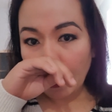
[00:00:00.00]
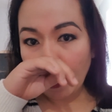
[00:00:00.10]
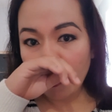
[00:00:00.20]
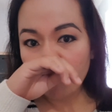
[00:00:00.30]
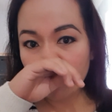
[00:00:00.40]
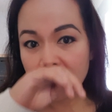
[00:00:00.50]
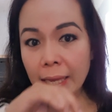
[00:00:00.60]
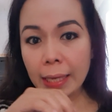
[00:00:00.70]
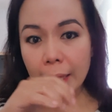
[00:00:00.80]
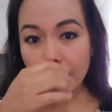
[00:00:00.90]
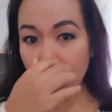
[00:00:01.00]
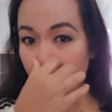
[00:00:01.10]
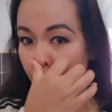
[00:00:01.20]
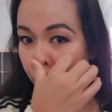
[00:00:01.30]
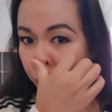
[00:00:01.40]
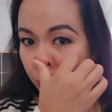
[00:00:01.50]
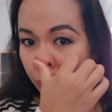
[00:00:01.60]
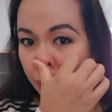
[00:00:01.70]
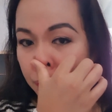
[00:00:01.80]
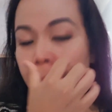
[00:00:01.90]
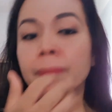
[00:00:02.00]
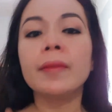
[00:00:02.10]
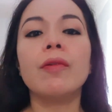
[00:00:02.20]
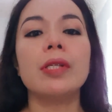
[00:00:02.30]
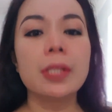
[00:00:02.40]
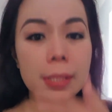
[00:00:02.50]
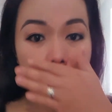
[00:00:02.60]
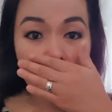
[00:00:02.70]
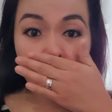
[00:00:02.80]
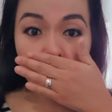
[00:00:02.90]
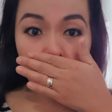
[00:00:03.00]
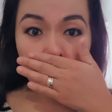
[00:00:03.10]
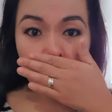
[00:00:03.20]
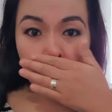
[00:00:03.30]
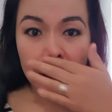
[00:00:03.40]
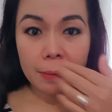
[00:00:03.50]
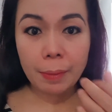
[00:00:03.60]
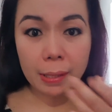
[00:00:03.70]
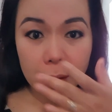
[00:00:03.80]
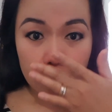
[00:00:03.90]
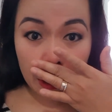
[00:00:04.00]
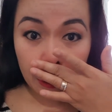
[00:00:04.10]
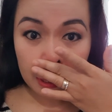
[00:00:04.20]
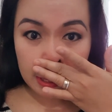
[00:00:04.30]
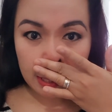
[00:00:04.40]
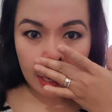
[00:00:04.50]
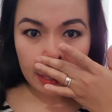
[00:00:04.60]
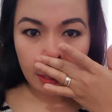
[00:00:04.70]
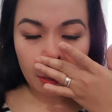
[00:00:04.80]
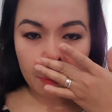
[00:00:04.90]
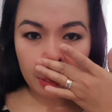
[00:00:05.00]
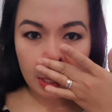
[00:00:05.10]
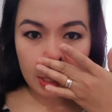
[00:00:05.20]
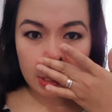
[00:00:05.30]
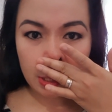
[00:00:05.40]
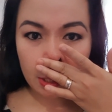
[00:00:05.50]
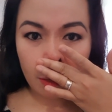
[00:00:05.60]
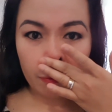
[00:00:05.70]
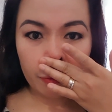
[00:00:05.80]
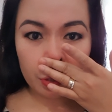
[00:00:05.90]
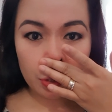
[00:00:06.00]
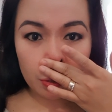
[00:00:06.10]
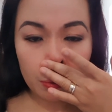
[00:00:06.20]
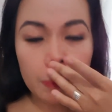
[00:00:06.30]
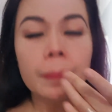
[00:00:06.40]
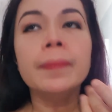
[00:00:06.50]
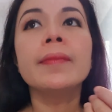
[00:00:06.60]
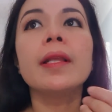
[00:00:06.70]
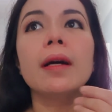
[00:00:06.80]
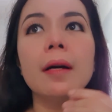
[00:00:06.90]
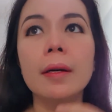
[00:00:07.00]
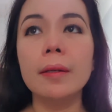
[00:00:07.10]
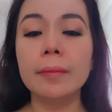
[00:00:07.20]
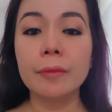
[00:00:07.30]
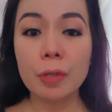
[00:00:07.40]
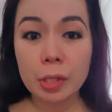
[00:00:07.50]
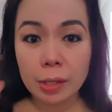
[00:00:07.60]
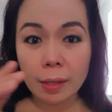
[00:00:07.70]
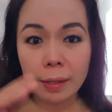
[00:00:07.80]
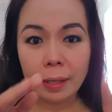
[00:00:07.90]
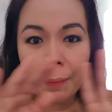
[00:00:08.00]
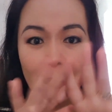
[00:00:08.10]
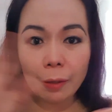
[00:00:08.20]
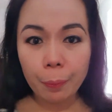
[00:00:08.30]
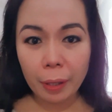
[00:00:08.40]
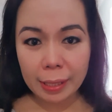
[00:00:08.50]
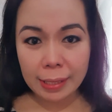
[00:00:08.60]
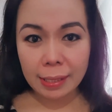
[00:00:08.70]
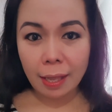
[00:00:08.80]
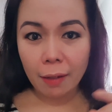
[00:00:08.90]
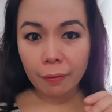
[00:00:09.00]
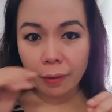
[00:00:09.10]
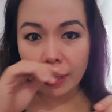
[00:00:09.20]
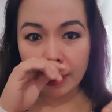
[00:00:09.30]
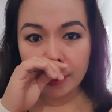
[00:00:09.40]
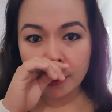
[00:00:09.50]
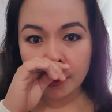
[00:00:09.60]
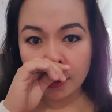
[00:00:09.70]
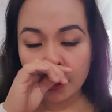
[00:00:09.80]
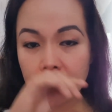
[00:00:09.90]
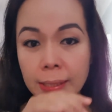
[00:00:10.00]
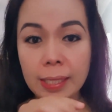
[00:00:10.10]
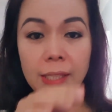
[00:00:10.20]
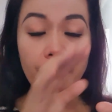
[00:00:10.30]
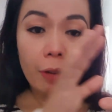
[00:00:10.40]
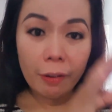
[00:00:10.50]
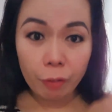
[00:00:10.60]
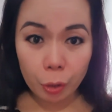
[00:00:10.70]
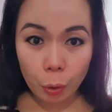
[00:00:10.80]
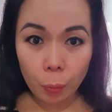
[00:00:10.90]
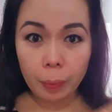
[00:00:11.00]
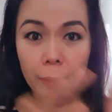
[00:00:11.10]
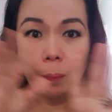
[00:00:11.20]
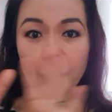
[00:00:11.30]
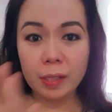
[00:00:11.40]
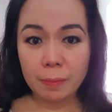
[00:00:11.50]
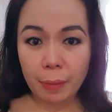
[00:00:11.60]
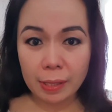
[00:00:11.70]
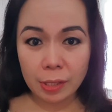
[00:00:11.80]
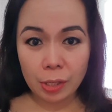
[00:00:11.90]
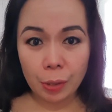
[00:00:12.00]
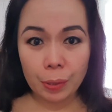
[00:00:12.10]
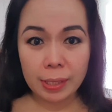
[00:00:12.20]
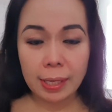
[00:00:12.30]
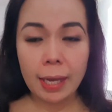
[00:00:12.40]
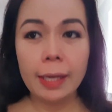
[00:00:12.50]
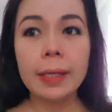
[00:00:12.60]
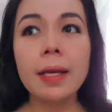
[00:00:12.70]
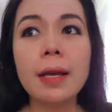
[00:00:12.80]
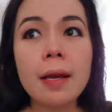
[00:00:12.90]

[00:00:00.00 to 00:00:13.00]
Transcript: of taking the Madopar, which is levodopa plus benserazide, a combination of two, um, which the Madopar itself is consists of levodopa plus benserazide.